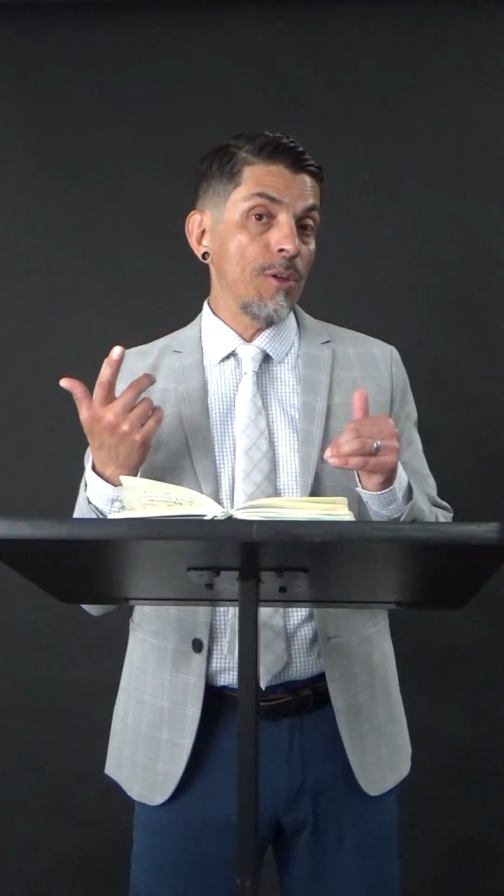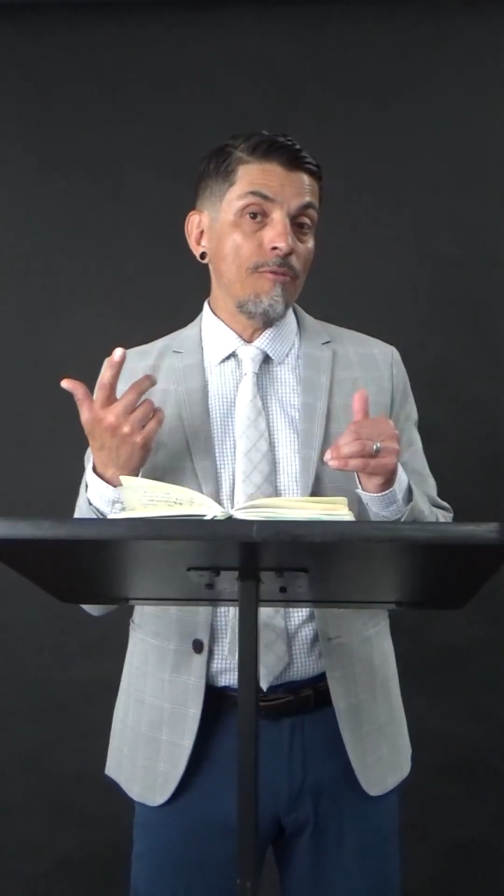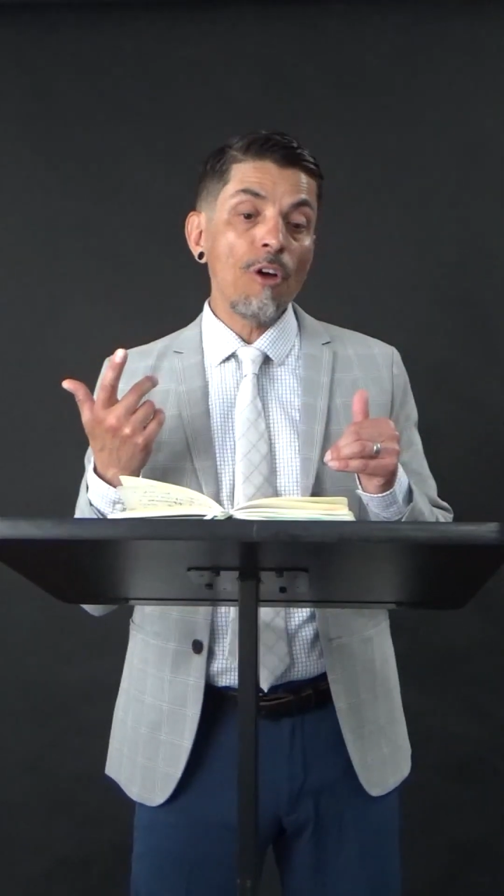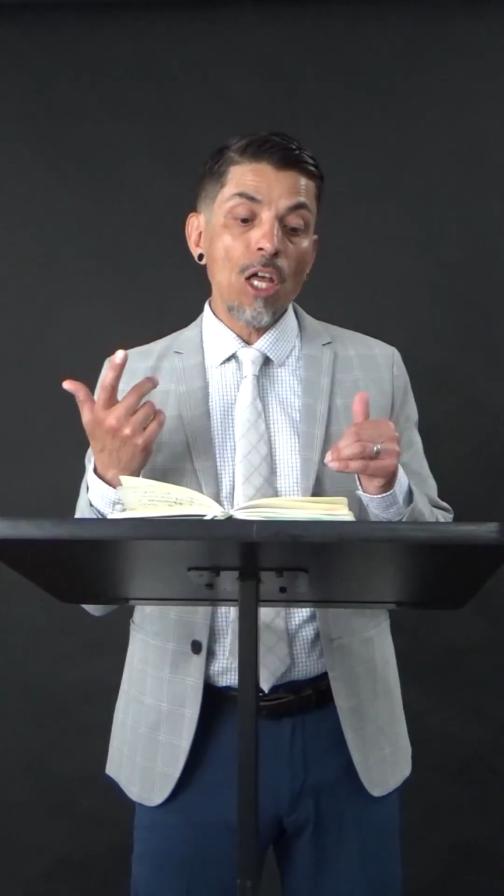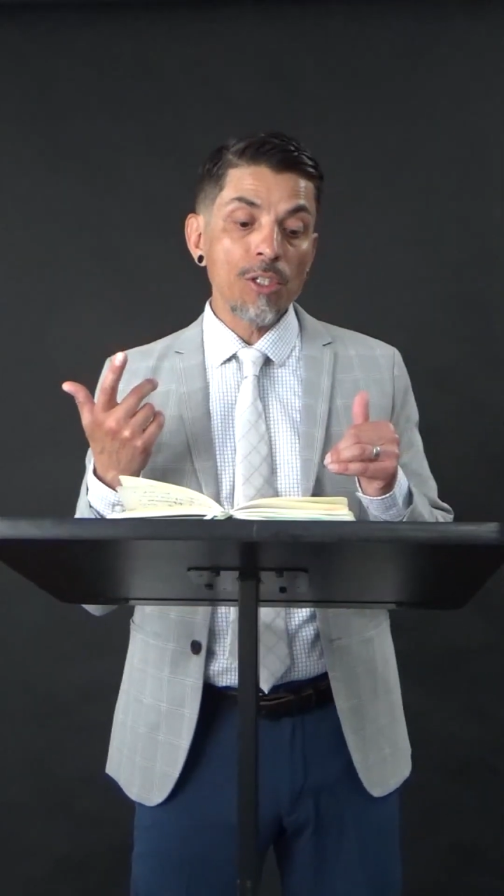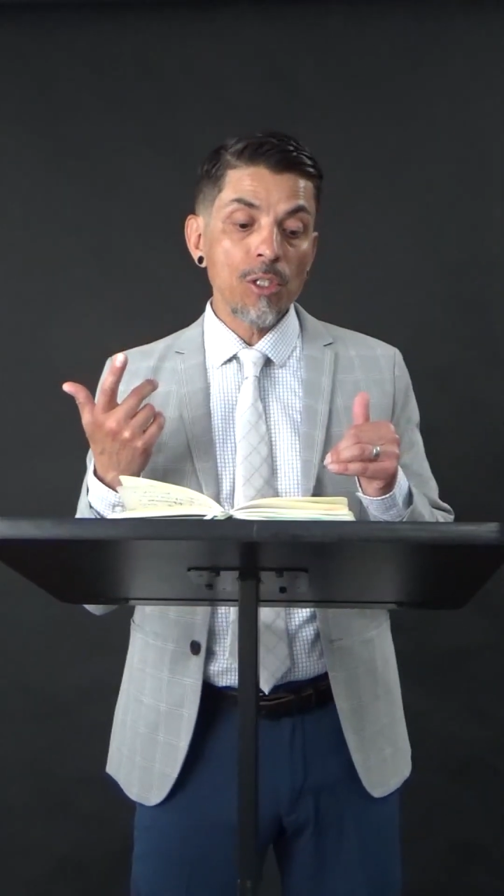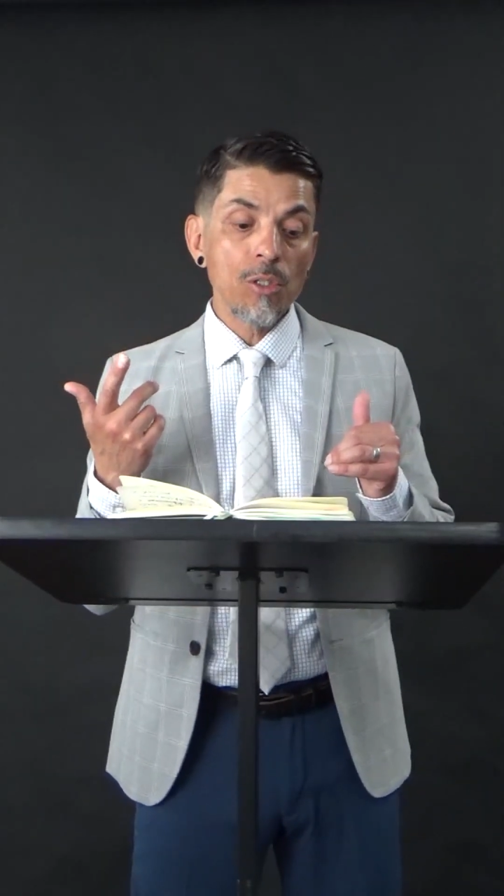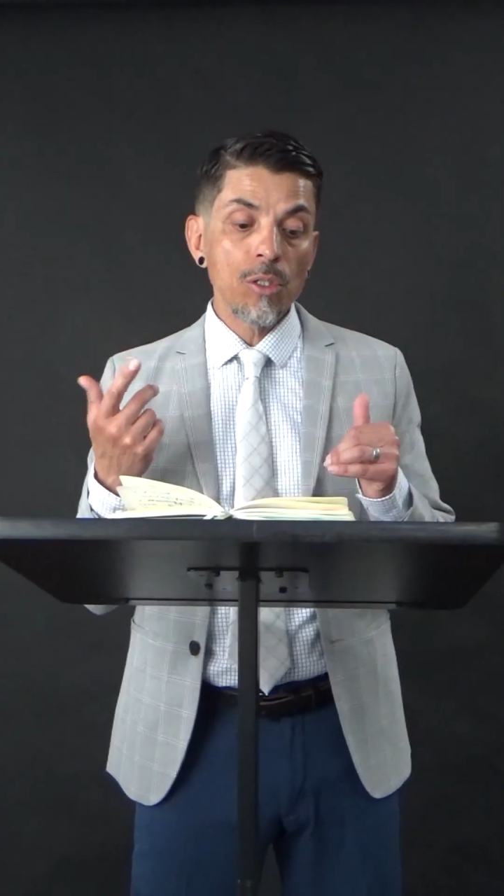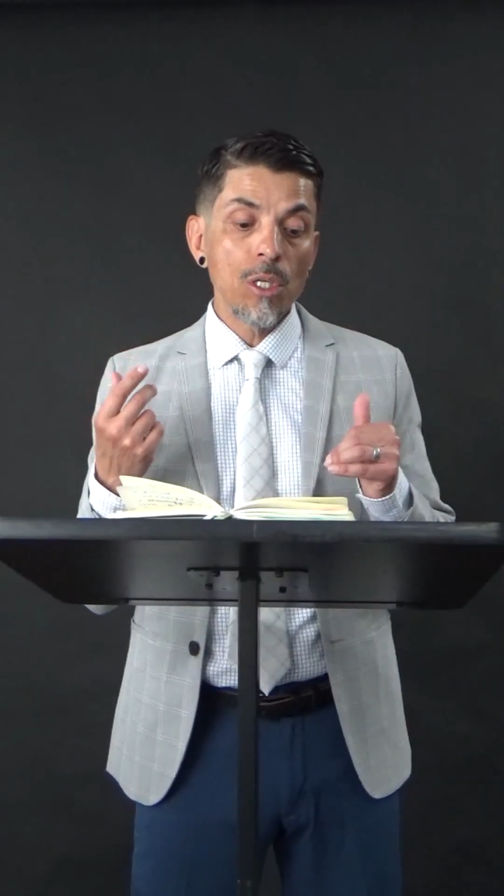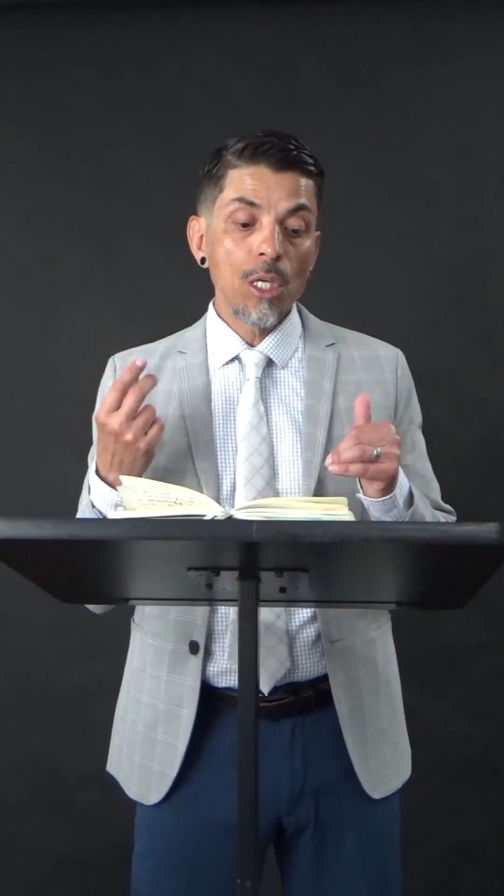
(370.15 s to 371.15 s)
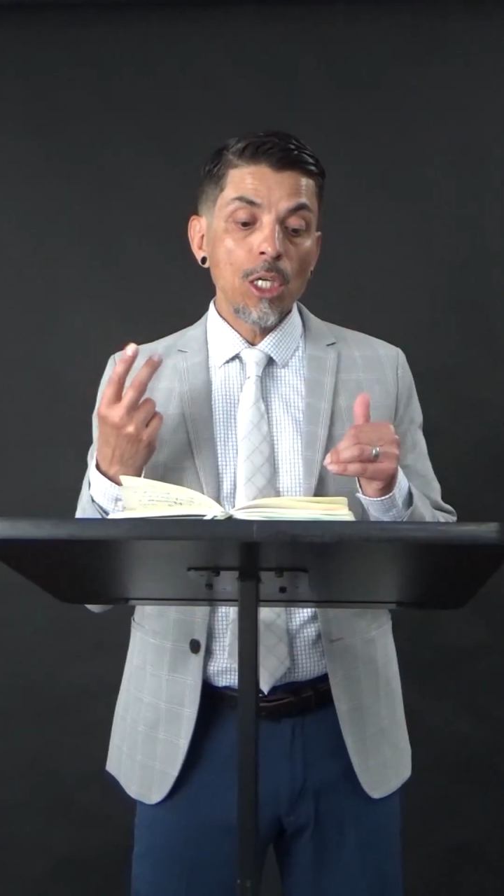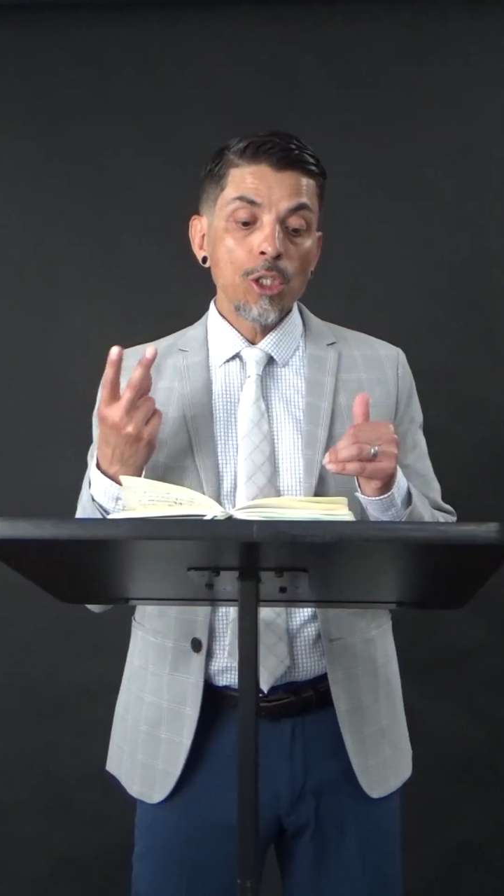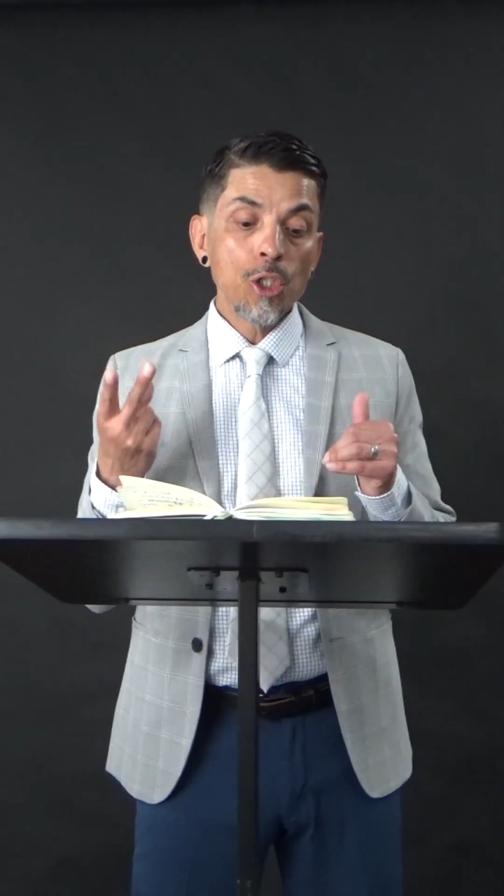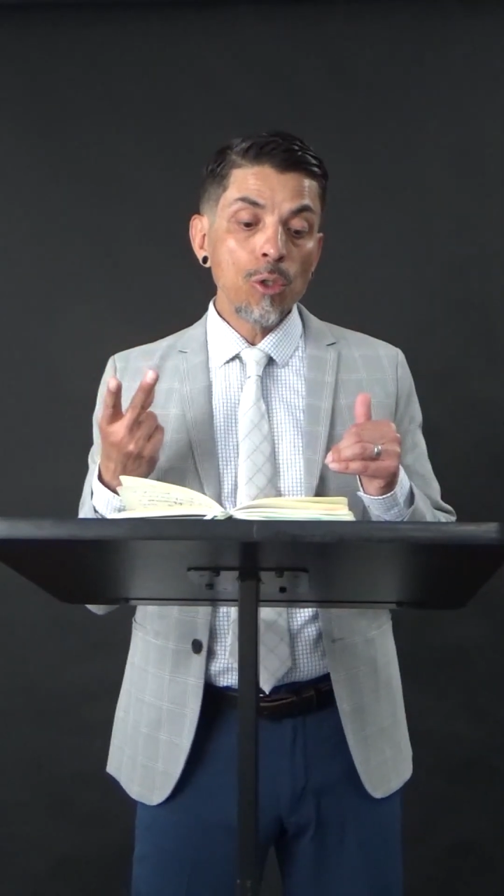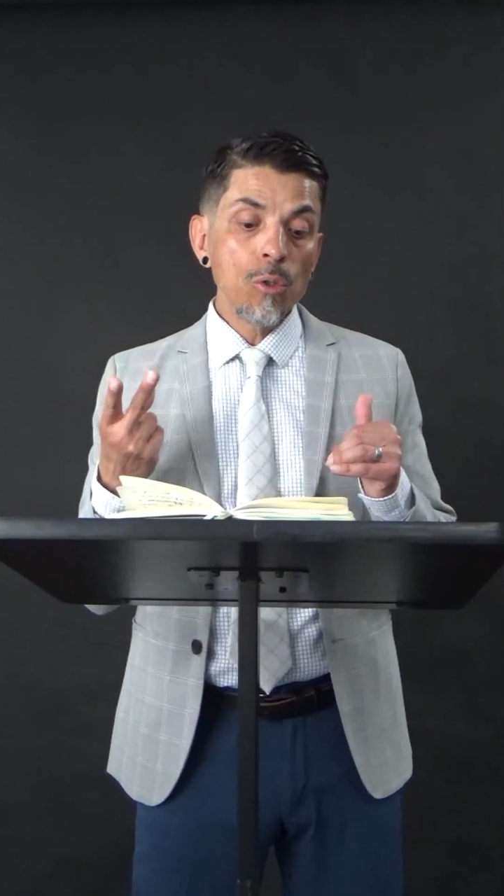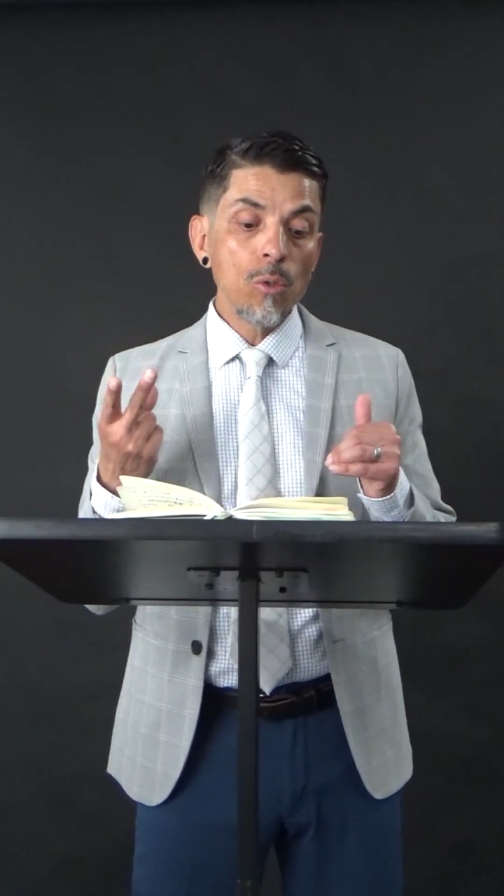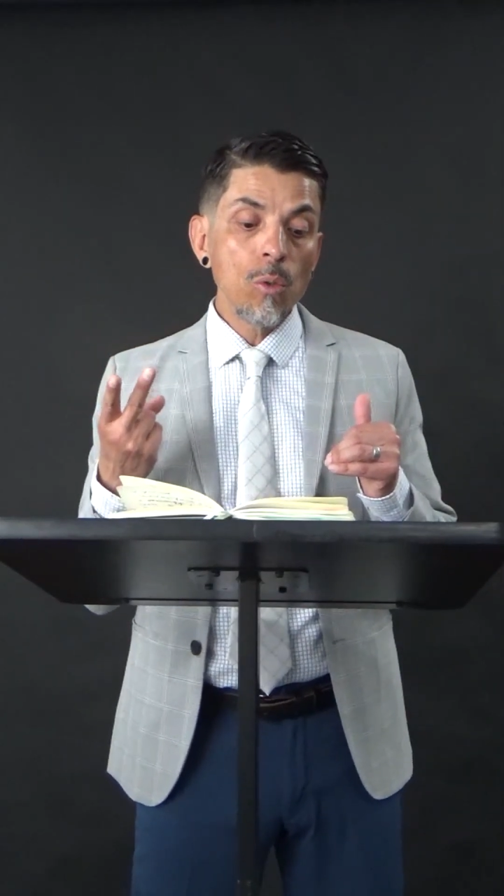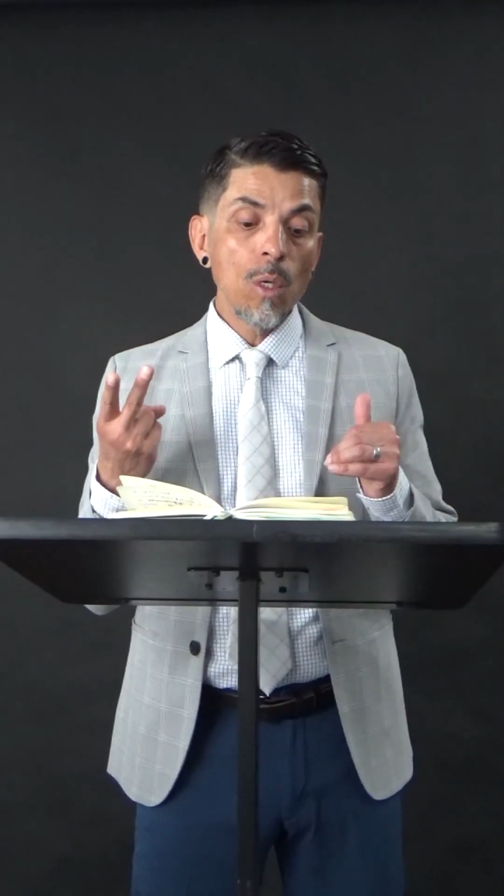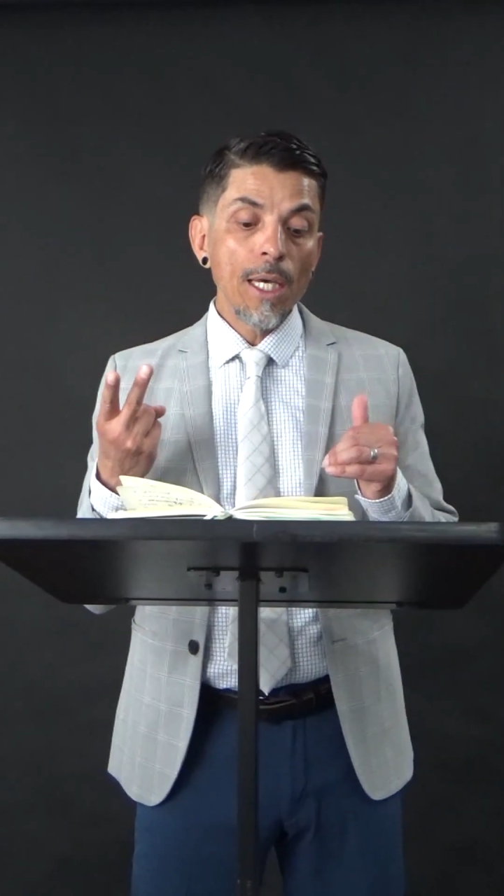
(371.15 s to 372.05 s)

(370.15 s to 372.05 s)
and falsehood, 2,